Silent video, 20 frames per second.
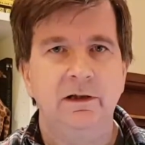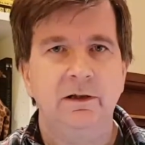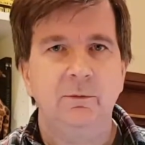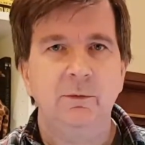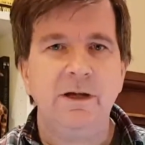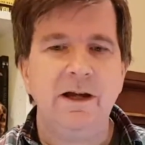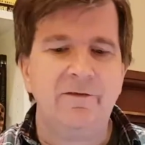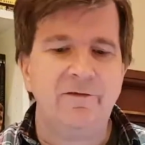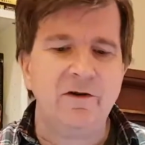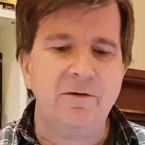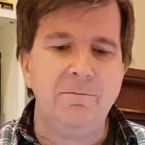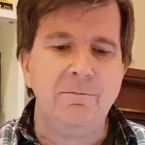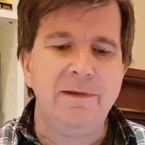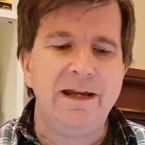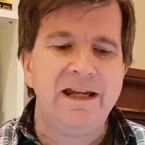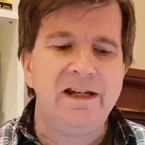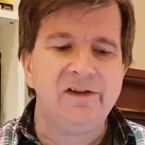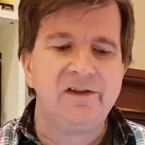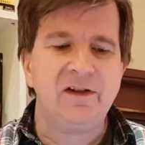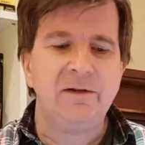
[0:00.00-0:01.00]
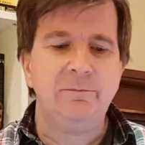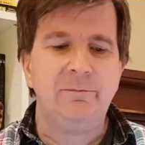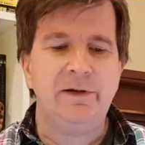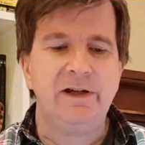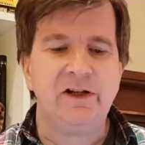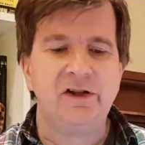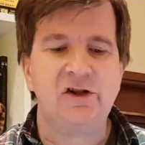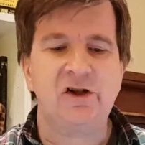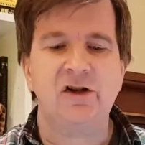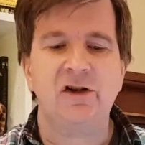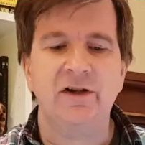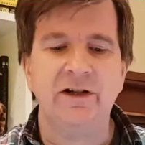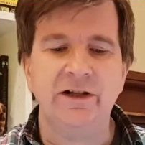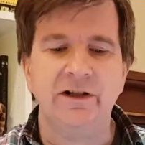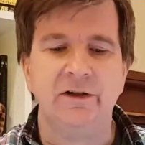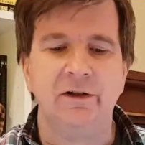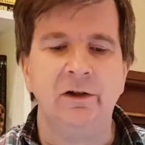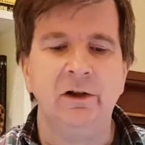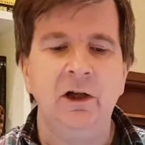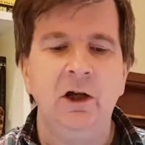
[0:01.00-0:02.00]
We have an amazing picture
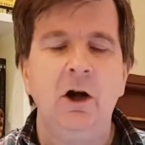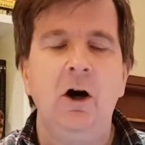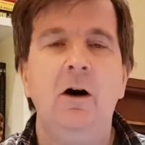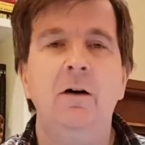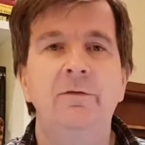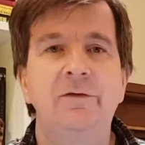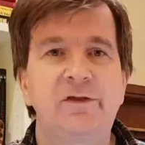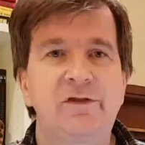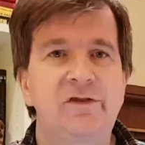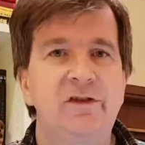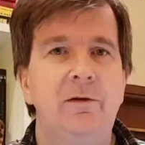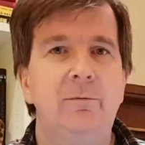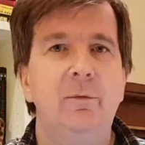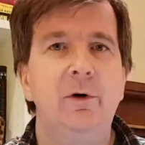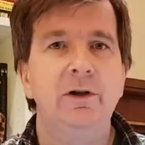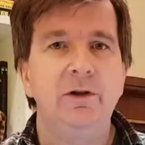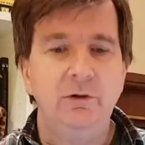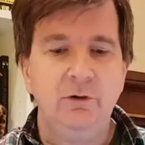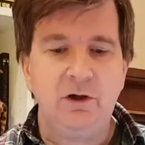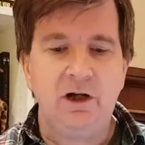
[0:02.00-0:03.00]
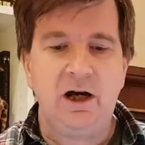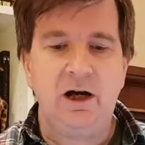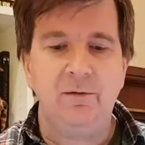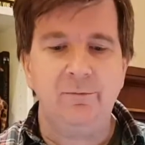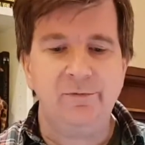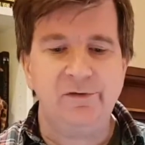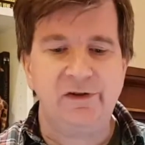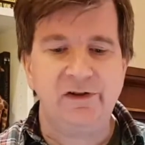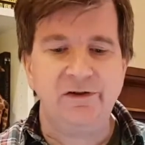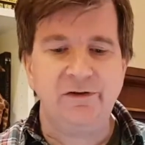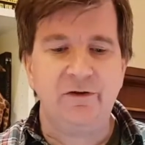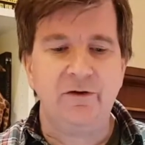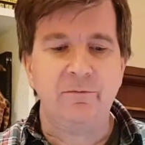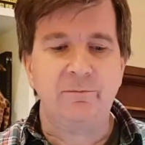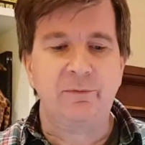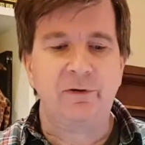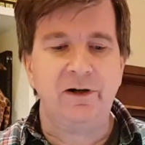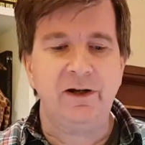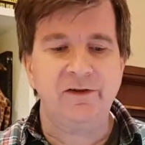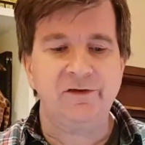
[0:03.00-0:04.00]
here of someone who comes into the
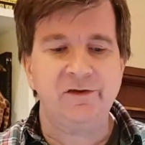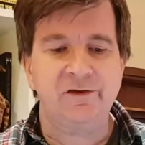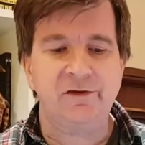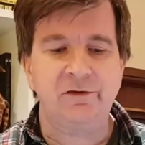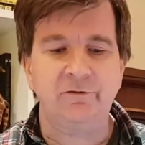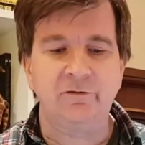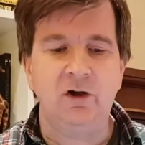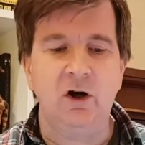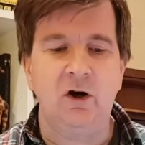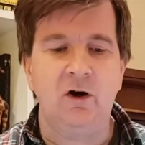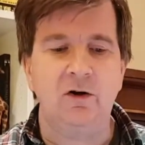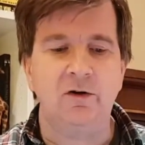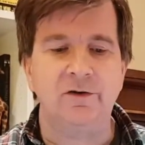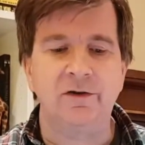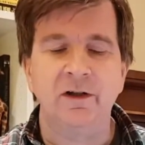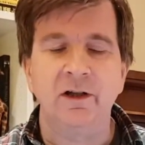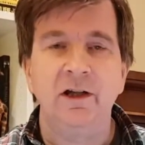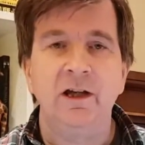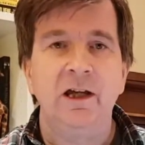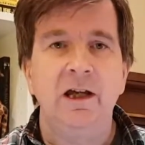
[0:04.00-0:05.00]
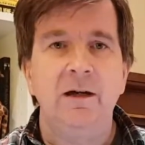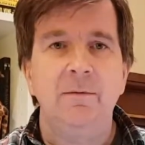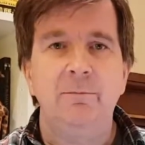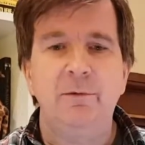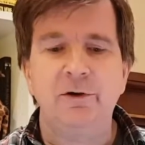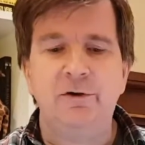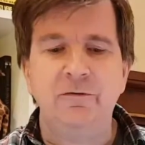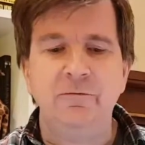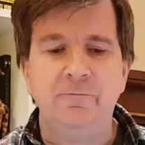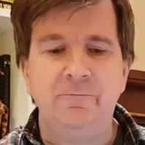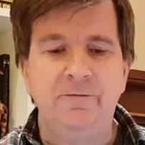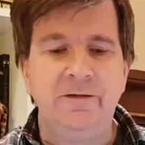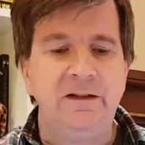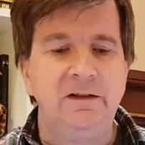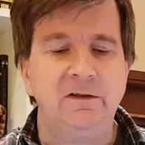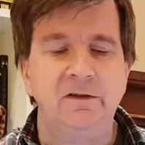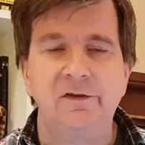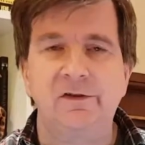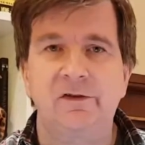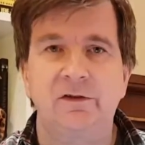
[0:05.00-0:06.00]
presence of God, but who
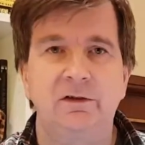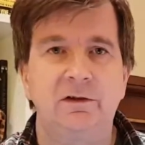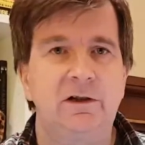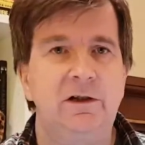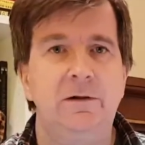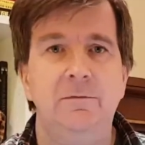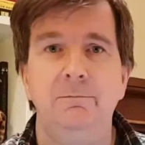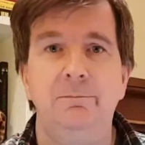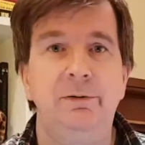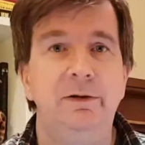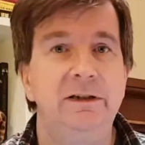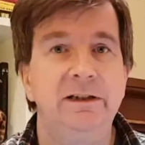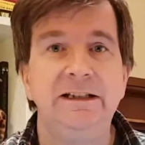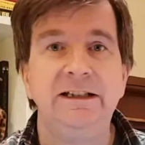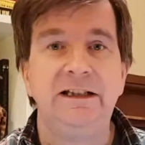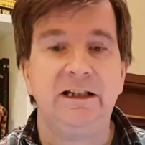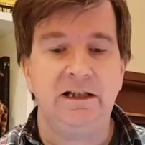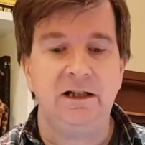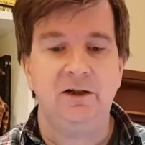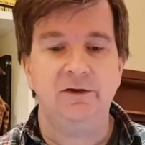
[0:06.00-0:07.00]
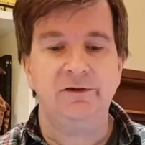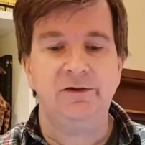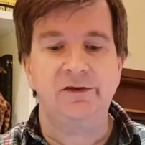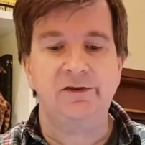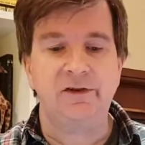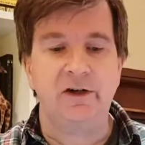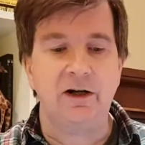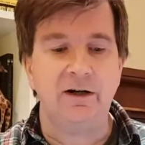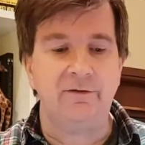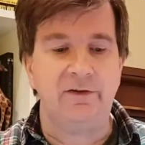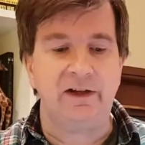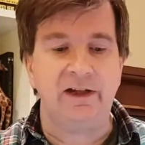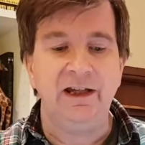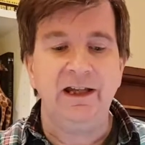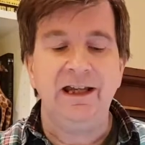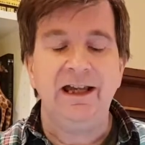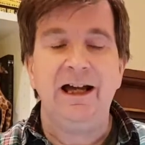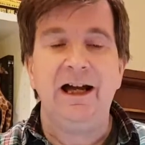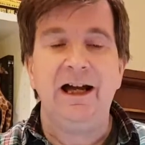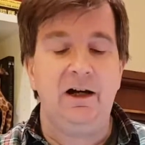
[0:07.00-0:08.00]
feels completely undeserving
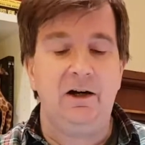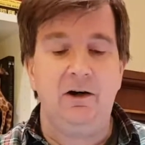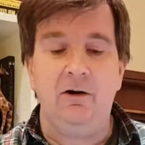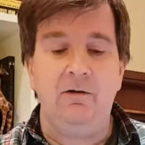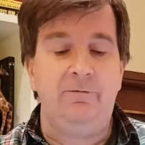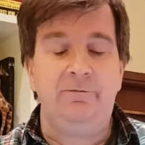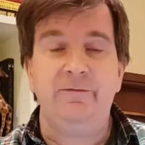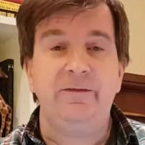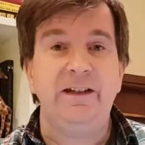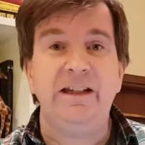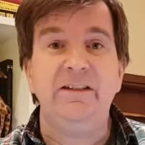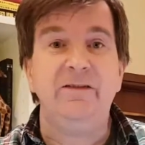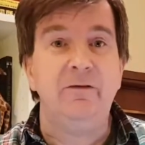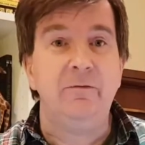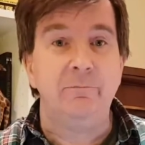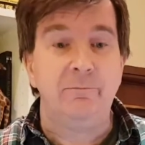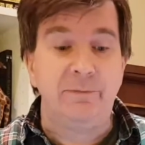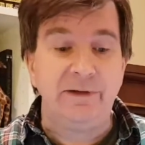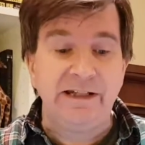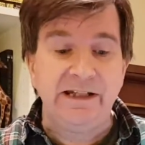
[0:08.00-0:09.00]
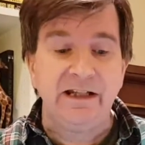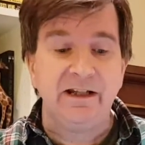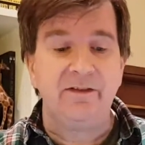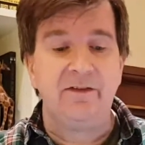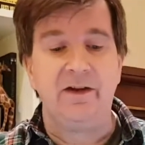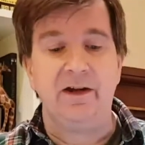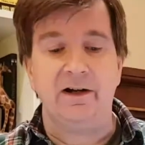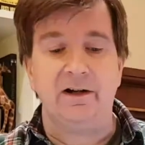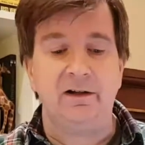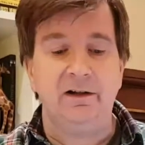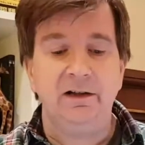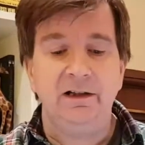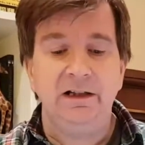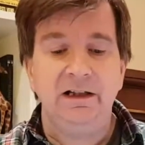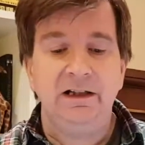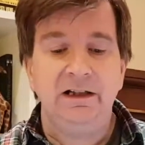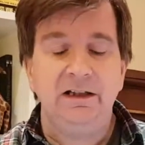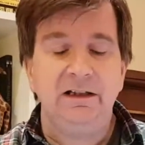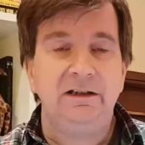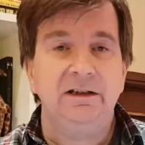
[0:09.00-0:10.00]
of even being there,
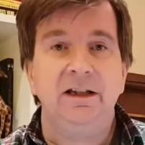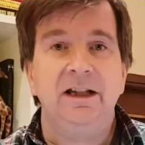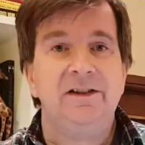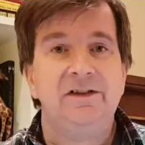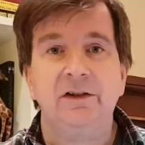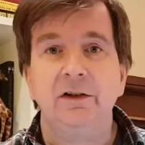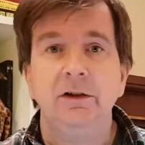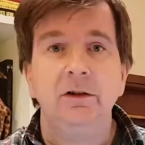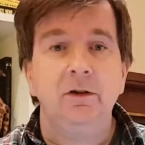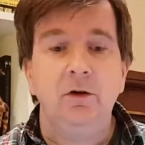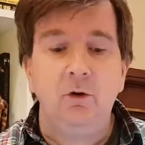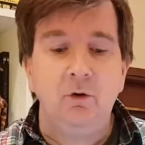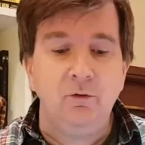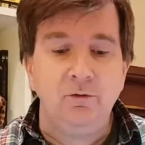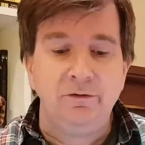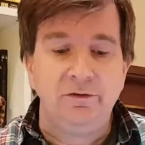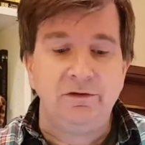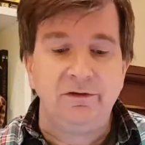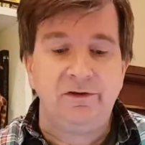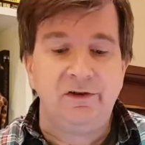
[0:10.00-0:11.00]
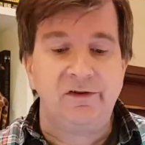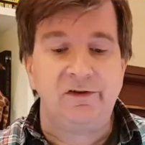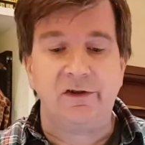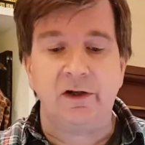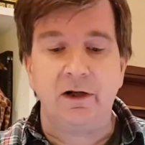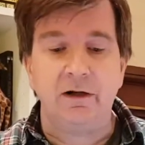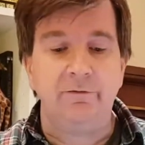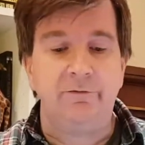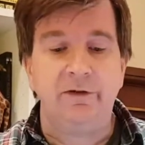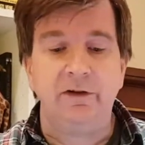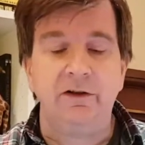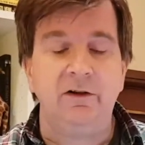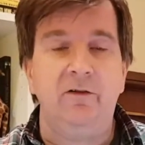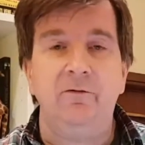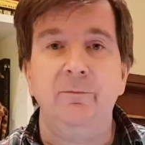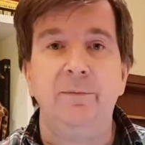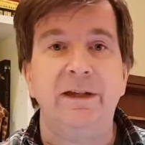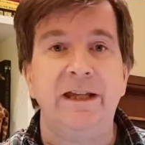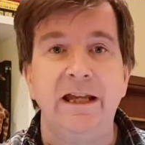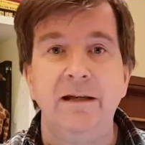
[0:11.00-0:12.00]
let alone deserving
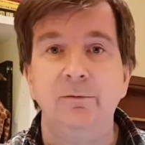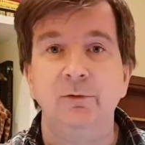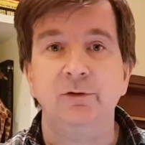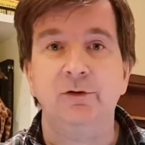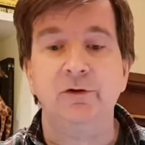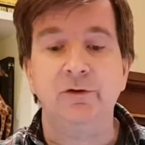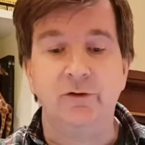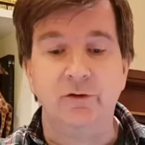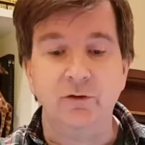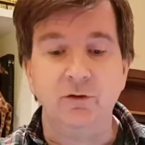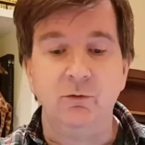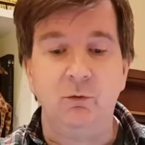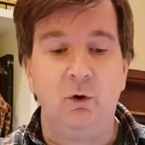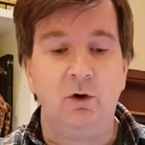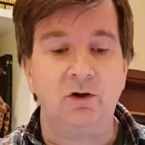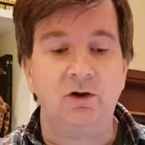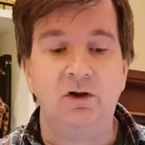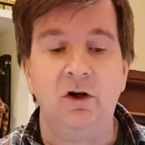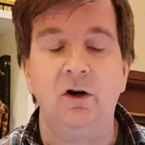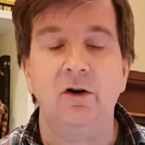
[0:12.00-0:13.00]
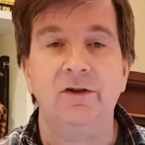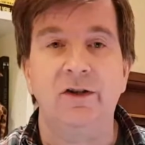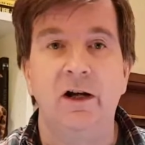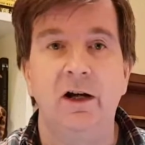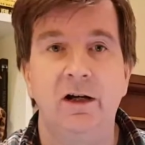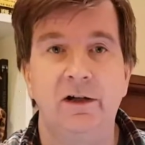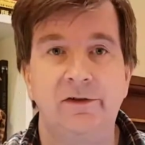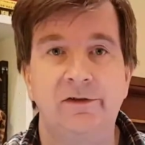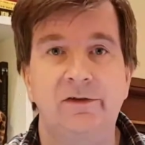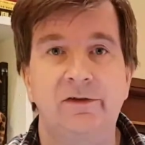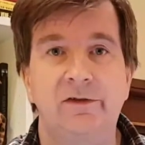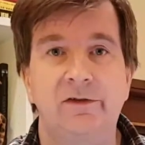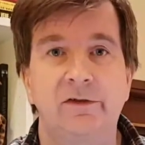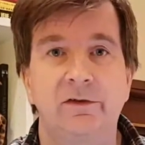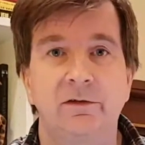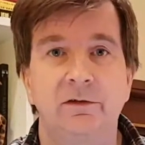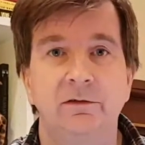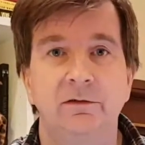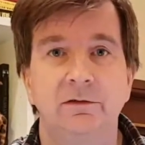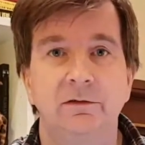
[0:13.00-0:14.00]
of being able to do what God
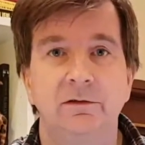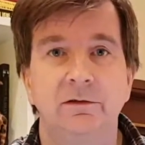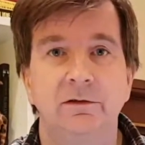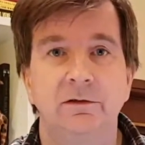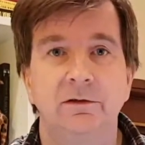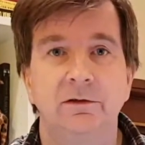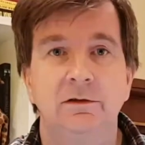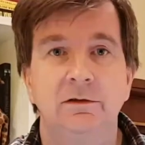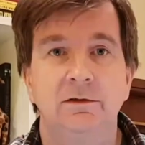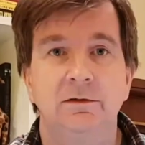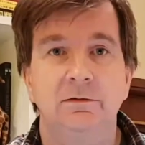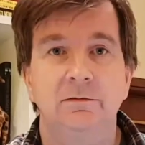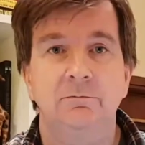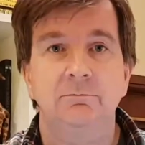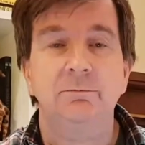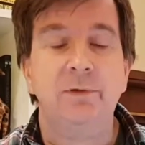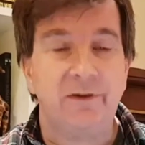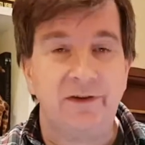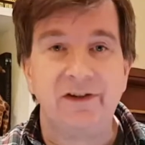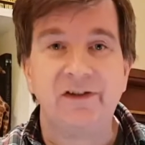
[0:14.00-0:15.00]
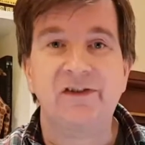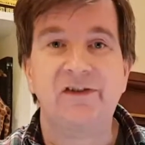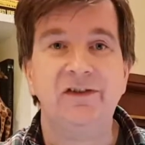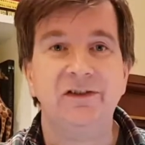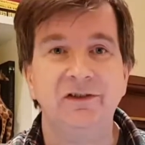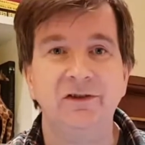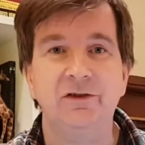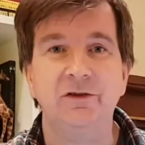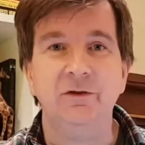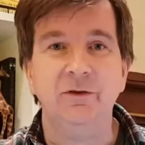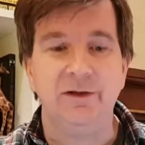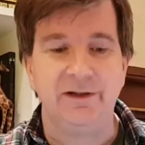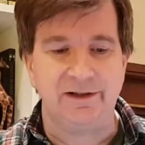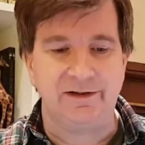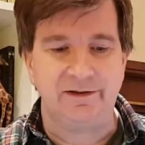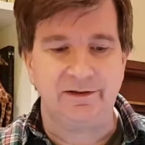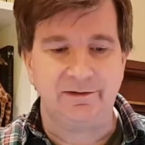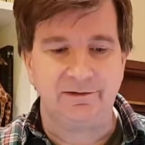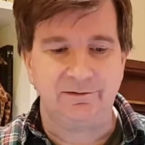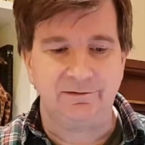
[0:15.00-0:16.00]
asks. But they still do
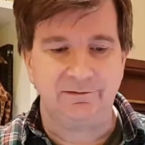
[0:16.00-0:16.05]
it.